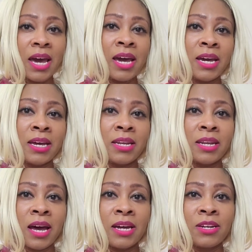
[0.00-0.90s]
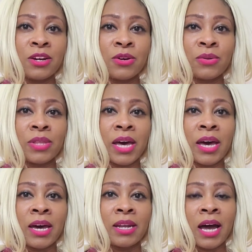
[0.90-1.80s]
And I know
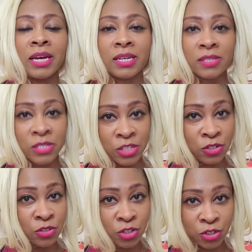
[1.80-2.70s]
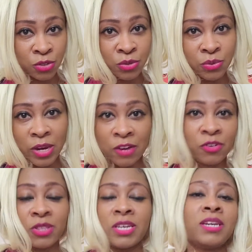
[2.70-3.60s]
that I can still do
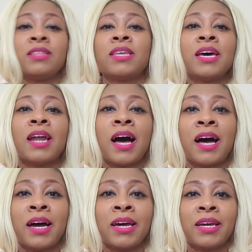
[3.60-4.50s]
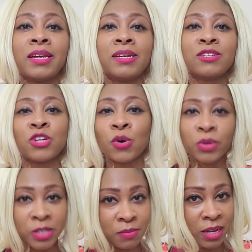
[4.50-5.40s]
everything that I
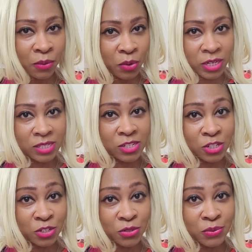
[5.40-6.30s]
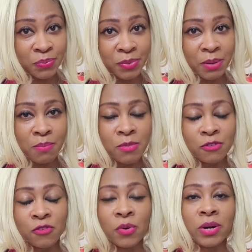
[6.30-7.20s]
told him that I wanted to do
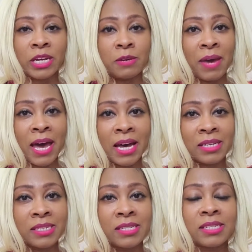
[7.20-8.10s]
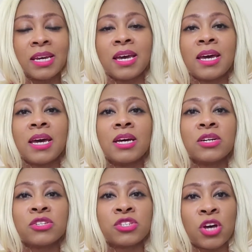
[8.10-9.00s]
before he passed.
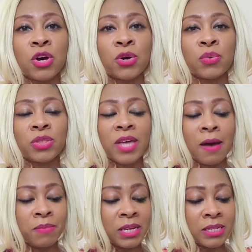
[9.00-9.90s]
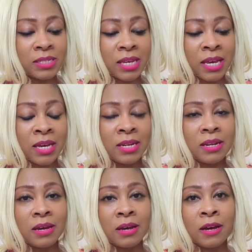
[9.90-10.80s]
So with that being said,